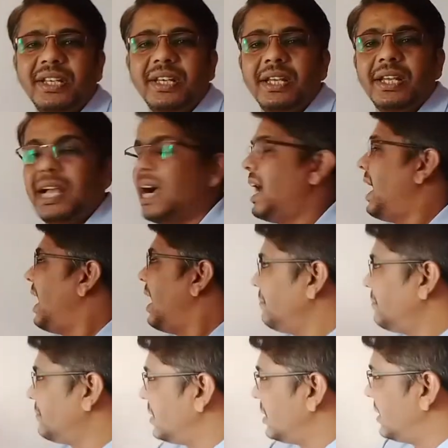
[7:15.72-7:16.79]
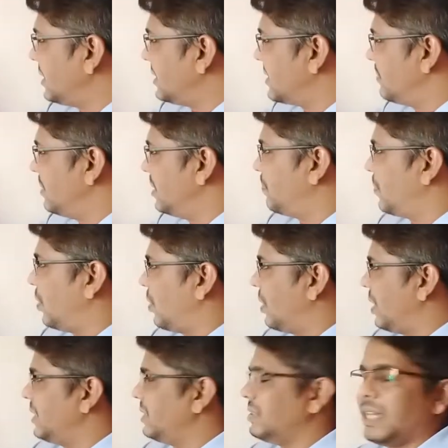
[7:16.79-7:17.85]
Now see, after
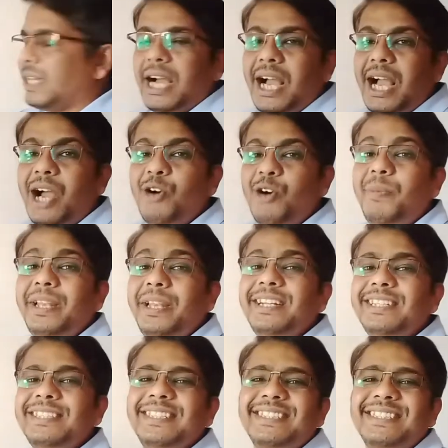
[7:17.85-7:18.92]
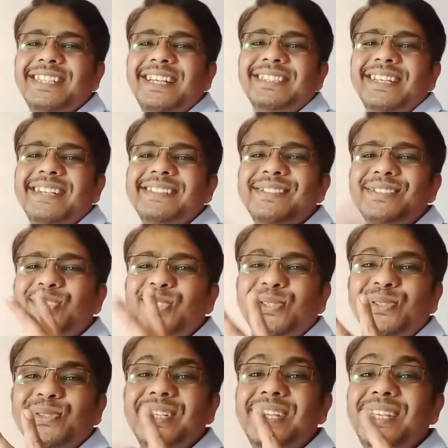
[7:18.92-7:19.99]
decimal point, how many digits
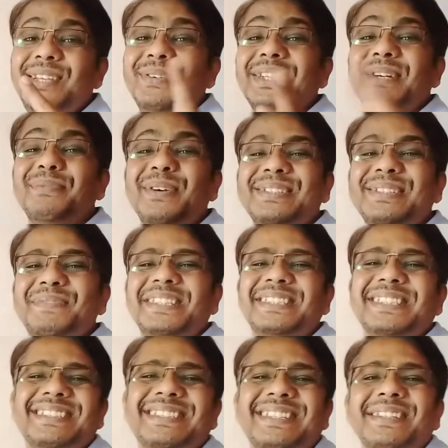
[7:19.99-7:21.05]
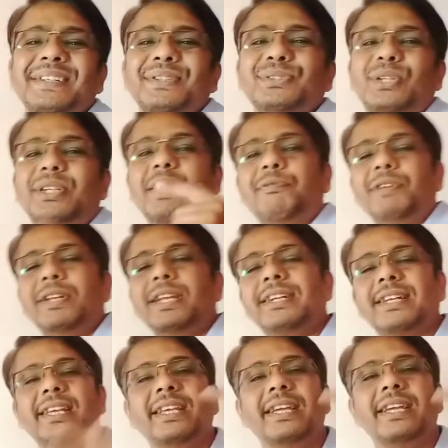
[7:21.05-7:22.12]
are there? 2, even number of digits.
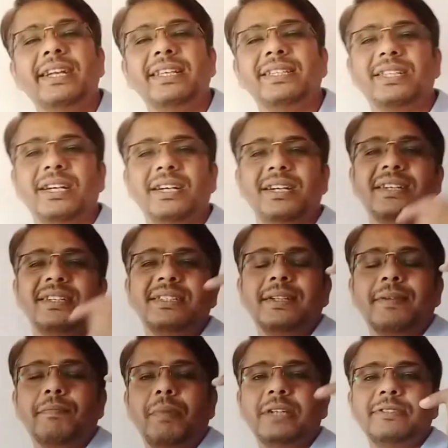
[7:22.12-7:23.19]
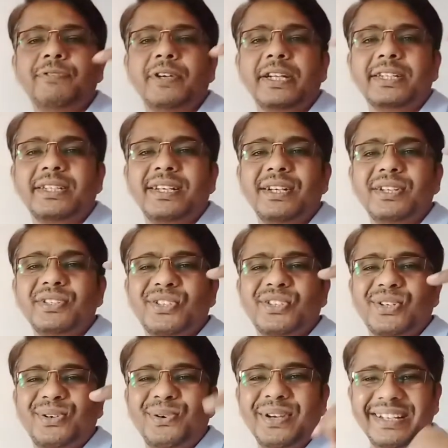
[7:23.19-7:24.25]
So definitely it is a
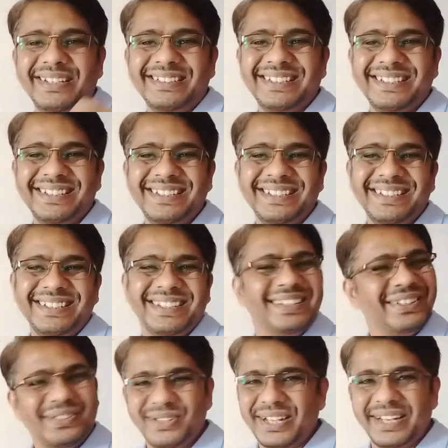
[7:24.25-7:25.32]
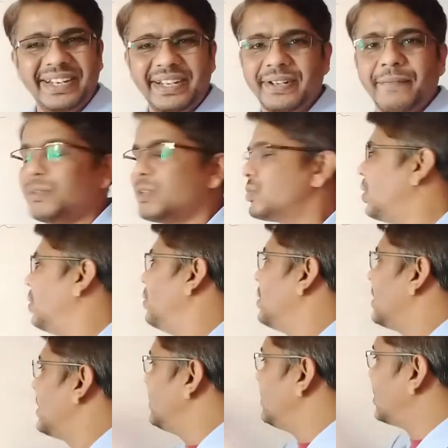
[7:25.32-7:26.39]
perfect square. Do you get
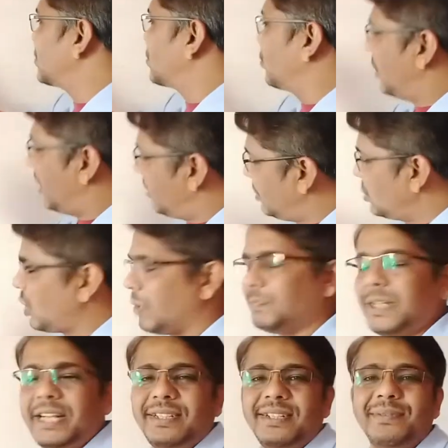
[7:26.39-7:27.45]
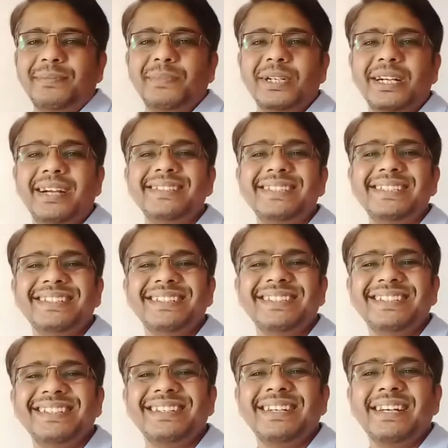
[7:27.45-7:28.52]
it? So in the square root of that
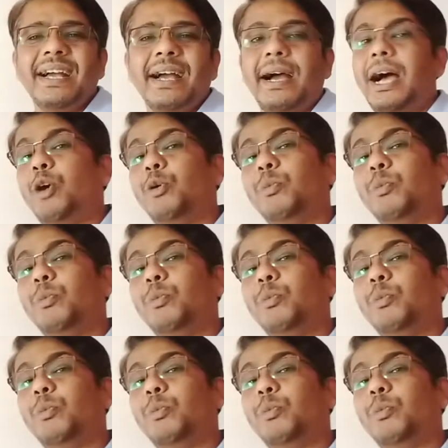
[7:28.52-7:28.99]
number,